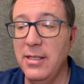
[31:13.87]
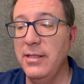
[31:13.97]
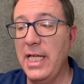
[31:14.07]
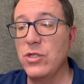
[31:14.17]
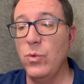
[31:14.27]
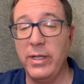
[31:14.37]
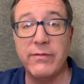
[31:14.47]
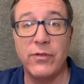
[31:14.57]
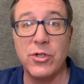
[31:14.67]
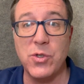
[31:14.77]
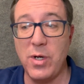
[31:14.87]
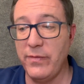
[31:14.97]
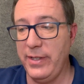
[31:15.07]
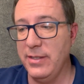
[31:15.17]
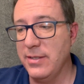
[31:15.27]
That's what verse
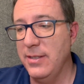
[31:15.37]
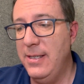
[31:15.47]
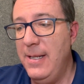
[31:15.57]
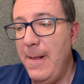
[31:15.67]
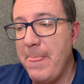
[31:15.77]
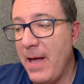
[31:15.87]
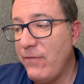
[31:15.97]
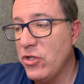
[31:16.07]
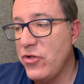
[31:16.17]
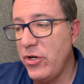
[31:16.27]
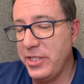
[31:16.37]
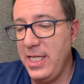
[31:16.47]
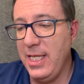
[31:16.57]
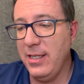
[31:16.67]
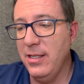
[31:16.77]
12 is. Now, verse
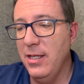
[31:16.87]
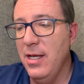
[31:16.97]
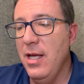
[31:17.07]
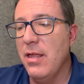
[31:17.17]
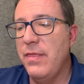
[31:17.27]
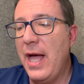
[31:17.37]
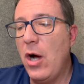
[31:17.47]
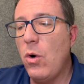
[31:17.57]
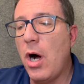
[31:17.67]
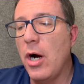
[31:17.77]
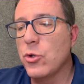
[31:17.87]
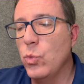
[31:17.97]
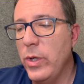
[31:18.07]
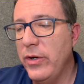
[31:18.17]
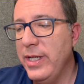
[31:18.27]
13, thou art
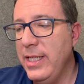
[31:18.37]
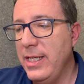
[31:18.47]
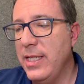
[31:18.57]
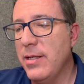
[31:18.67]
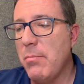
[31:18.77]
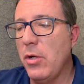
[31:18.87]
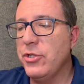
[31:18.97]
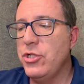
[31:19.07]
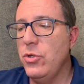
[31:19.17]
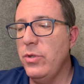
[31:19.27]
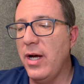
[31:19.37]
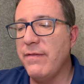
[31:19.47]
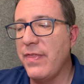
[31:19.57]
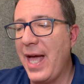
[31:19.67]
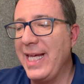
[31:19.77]
wearied in the multitude
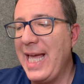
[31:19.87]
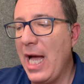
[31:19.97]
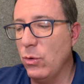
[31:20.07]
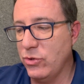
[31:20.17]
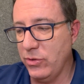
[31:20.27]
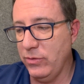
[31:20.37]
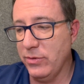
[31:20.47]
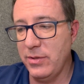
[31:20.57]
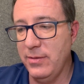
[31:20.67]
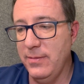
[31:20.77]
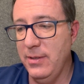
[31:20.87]
of thy counsels.